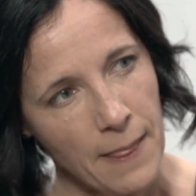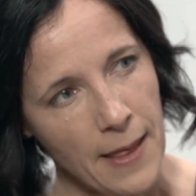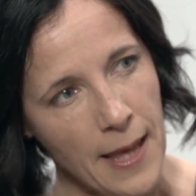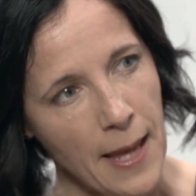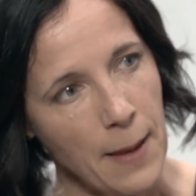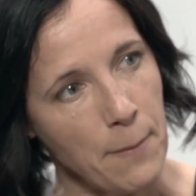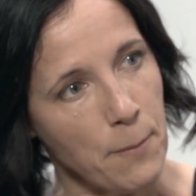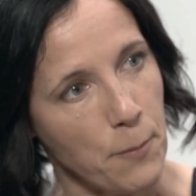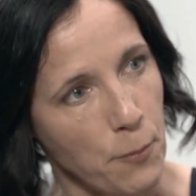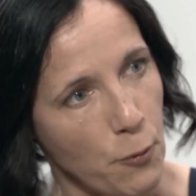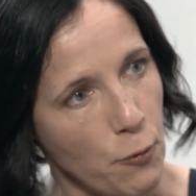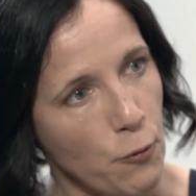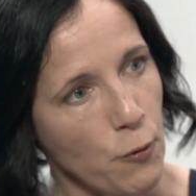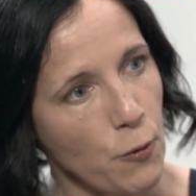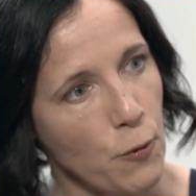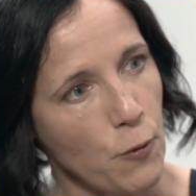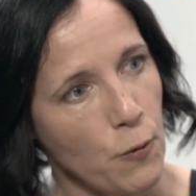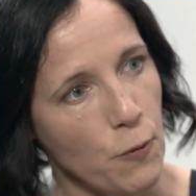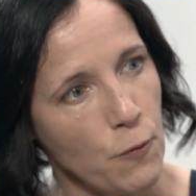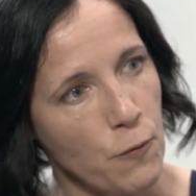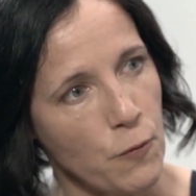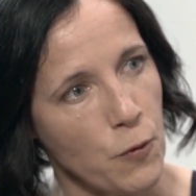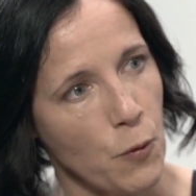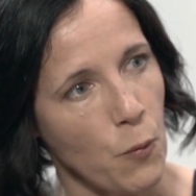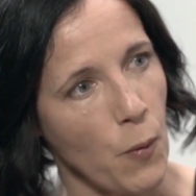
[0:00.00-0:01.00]

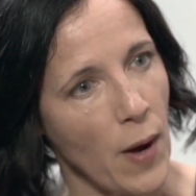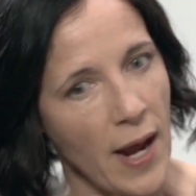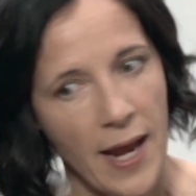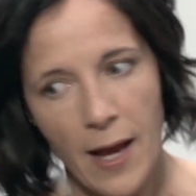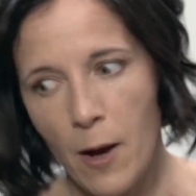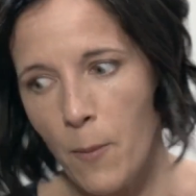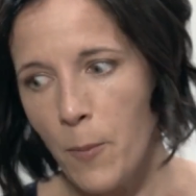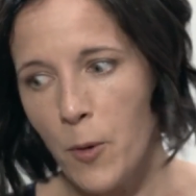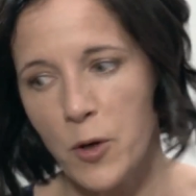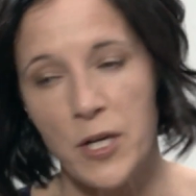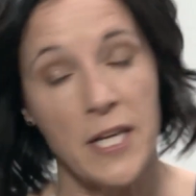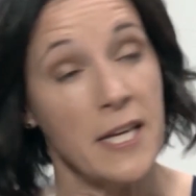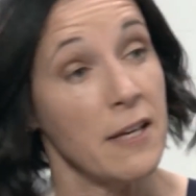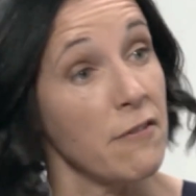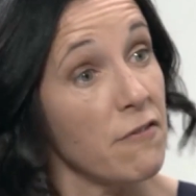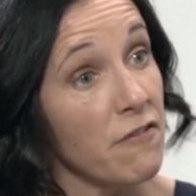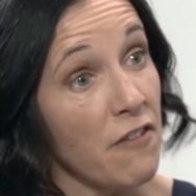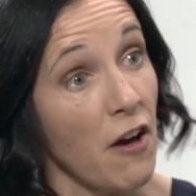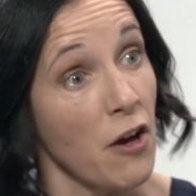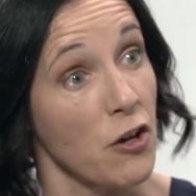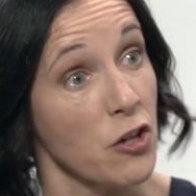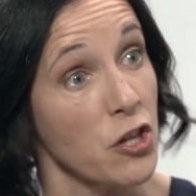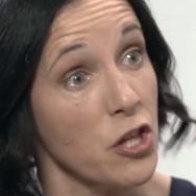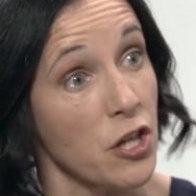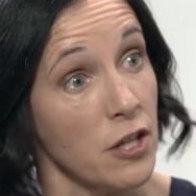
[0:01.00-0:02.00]
improve the way our body can
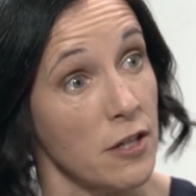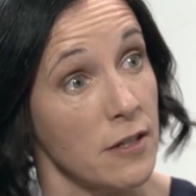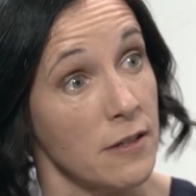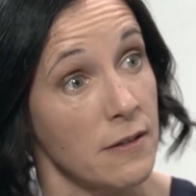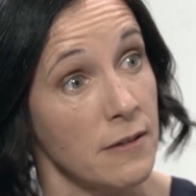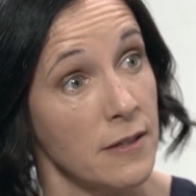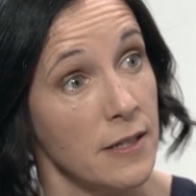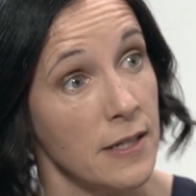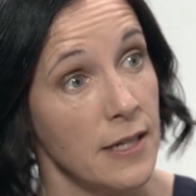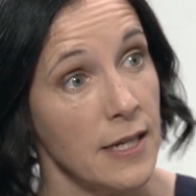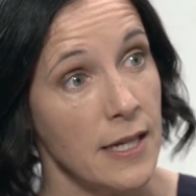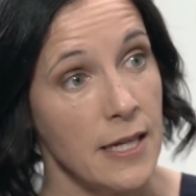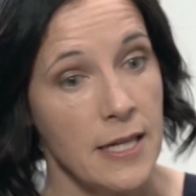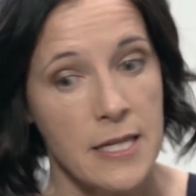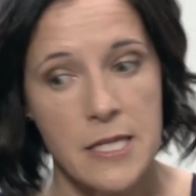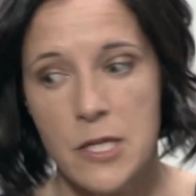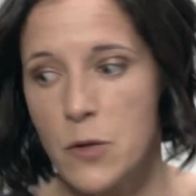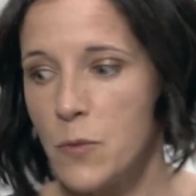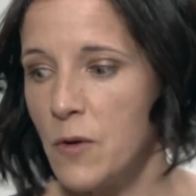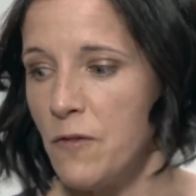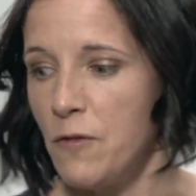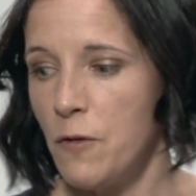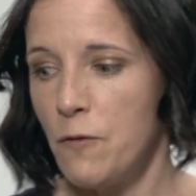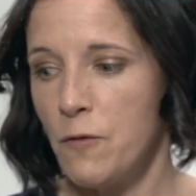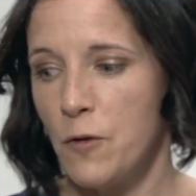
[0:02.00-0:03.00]
function. So
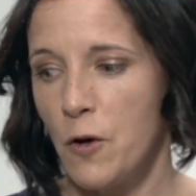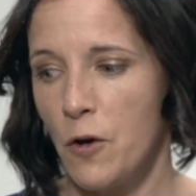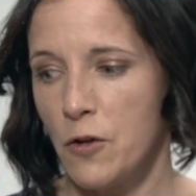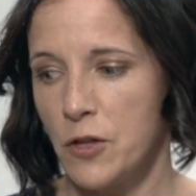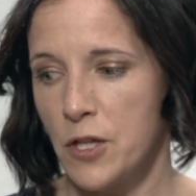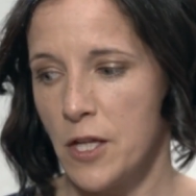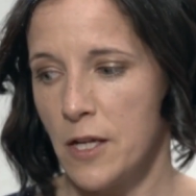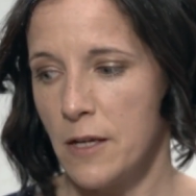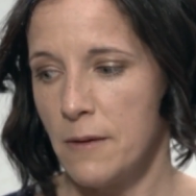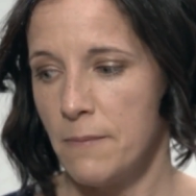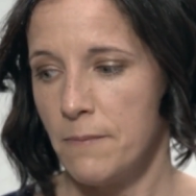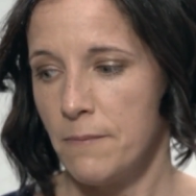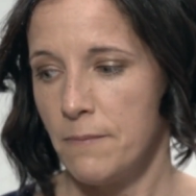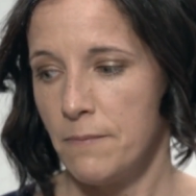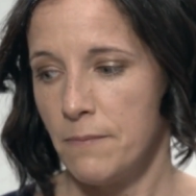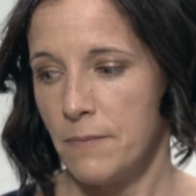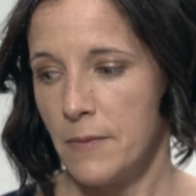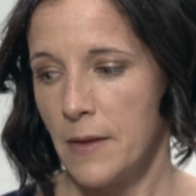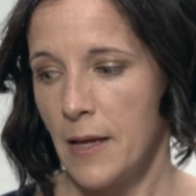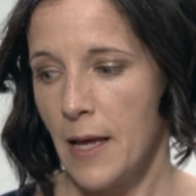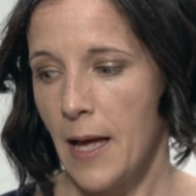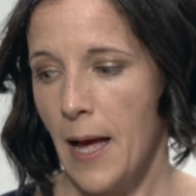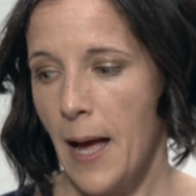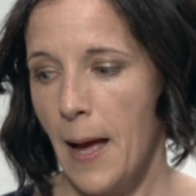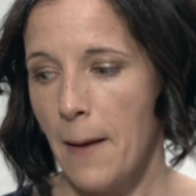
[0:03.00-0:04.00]
if you've got a
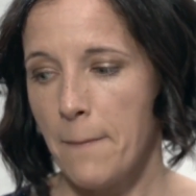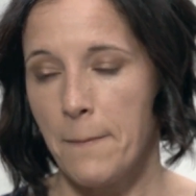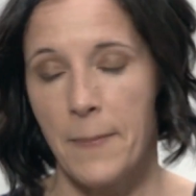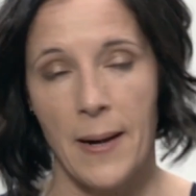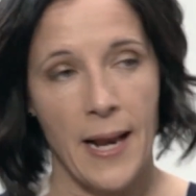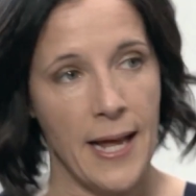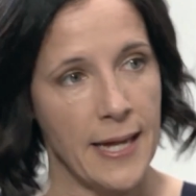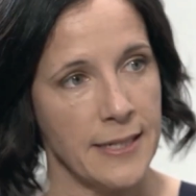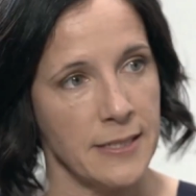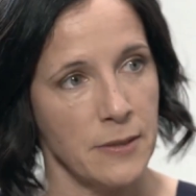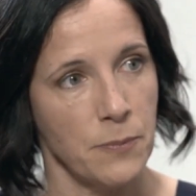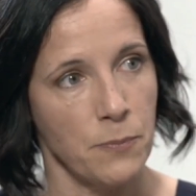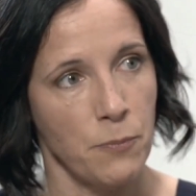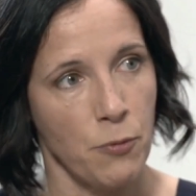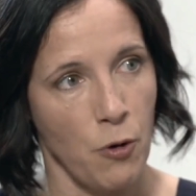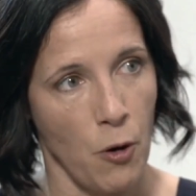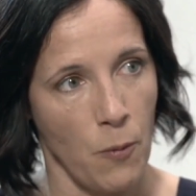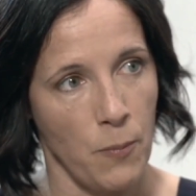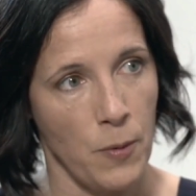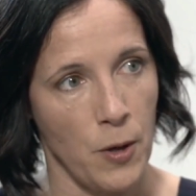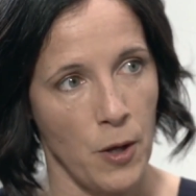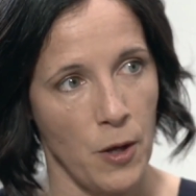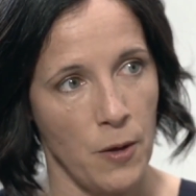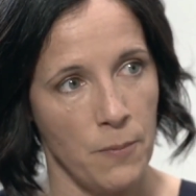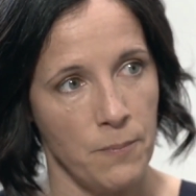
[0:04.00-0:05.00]
bladder
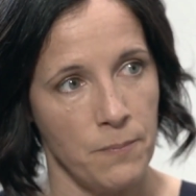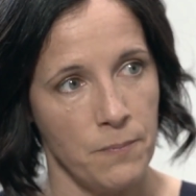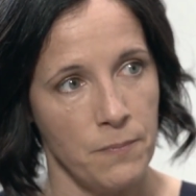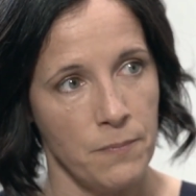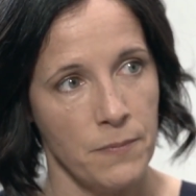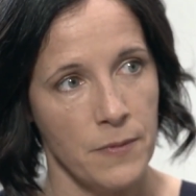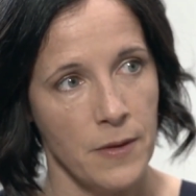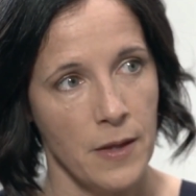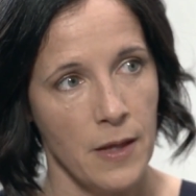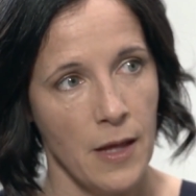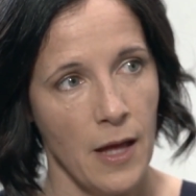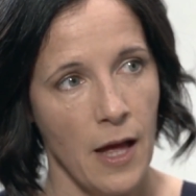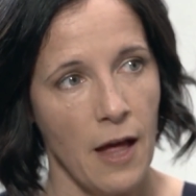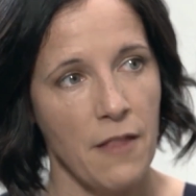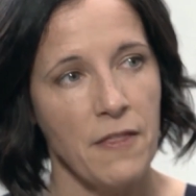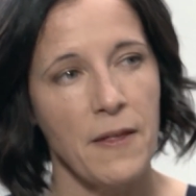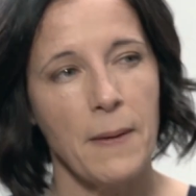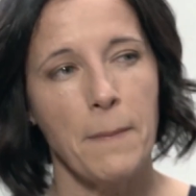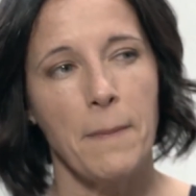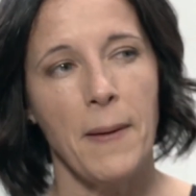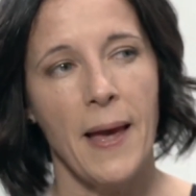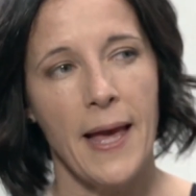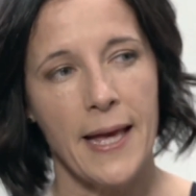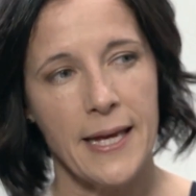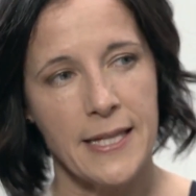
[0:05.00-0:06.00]
problem, I
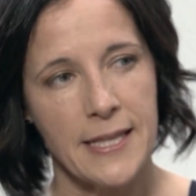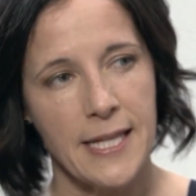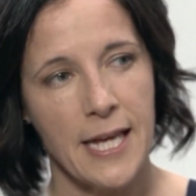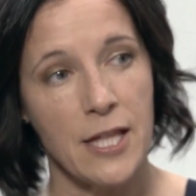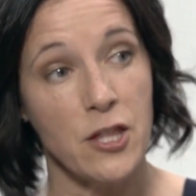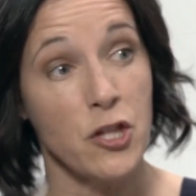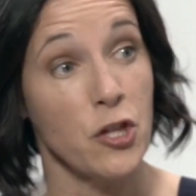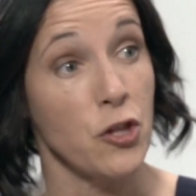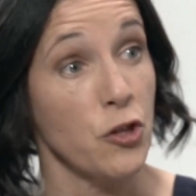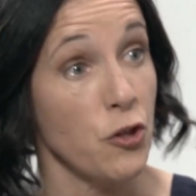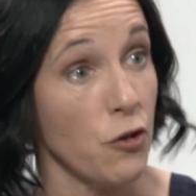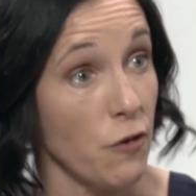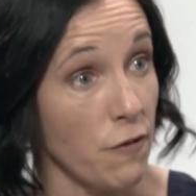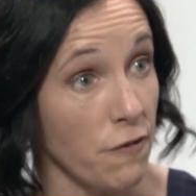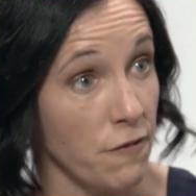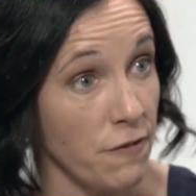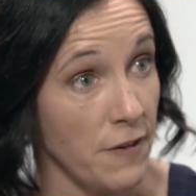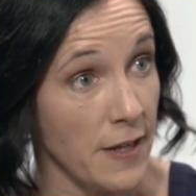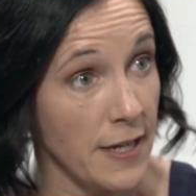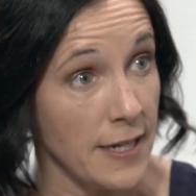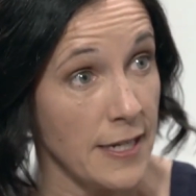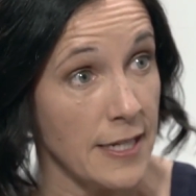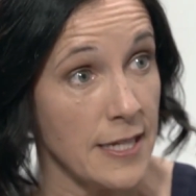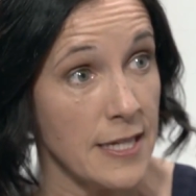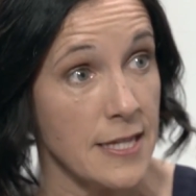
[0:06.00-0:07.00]
think paying attention to your
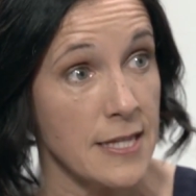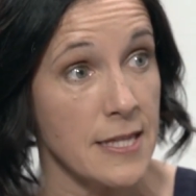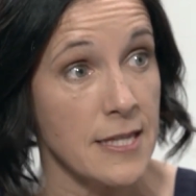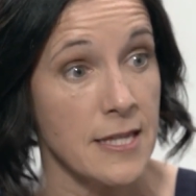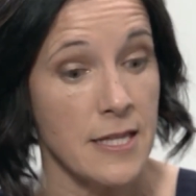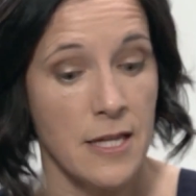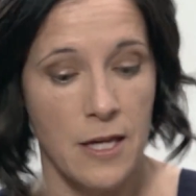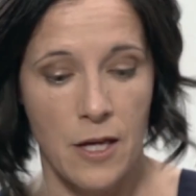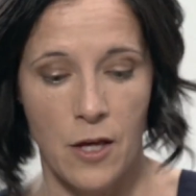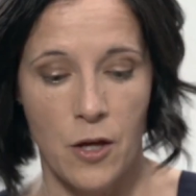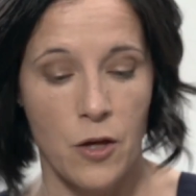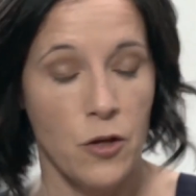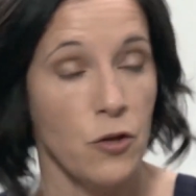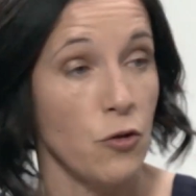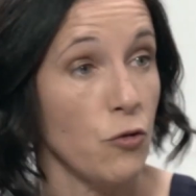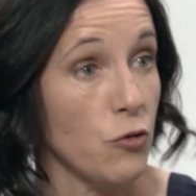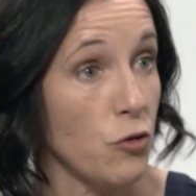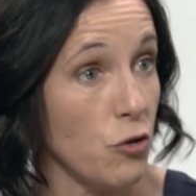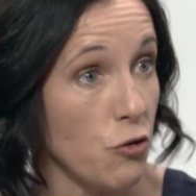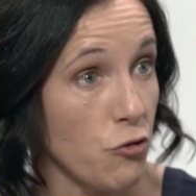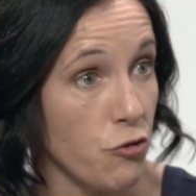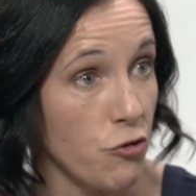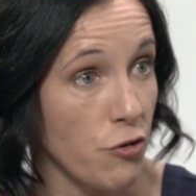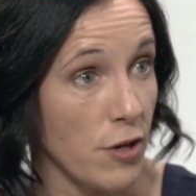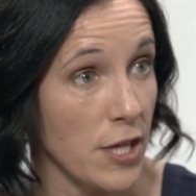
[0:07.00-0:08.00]
fitness, your
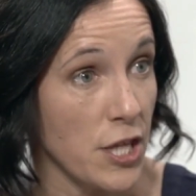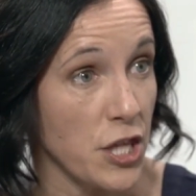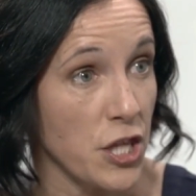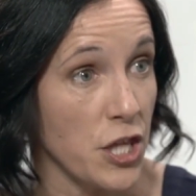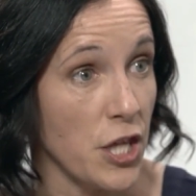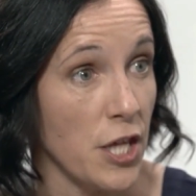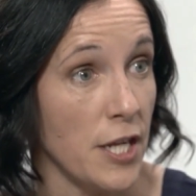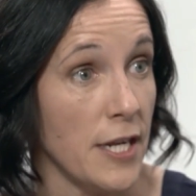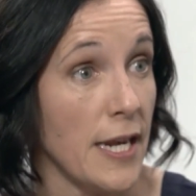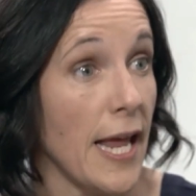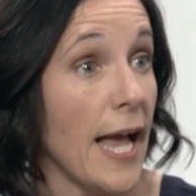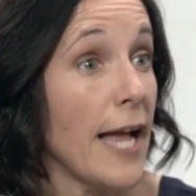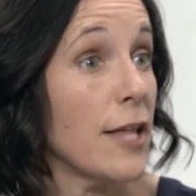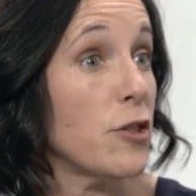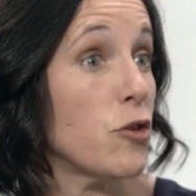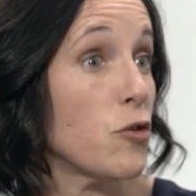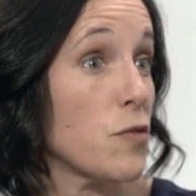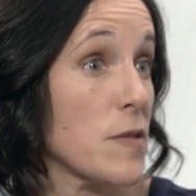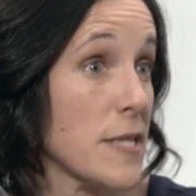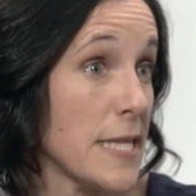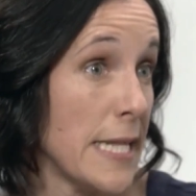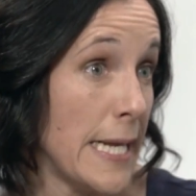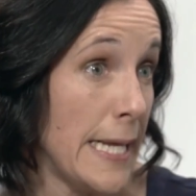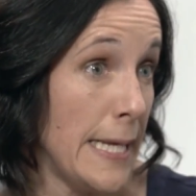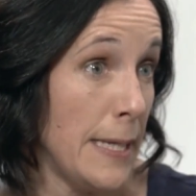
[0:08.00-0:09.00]
nutrition and your
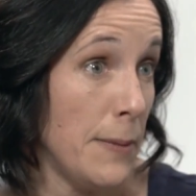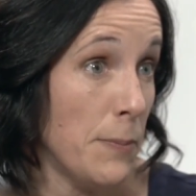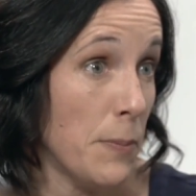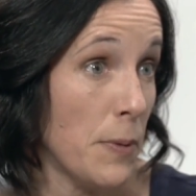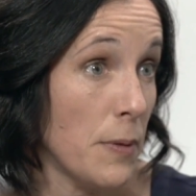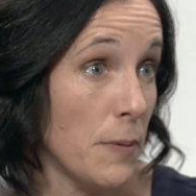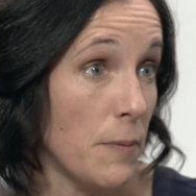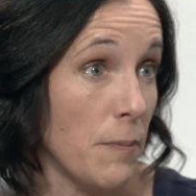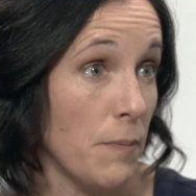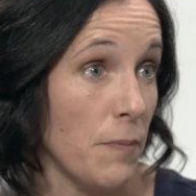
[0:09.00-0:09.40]
sleep,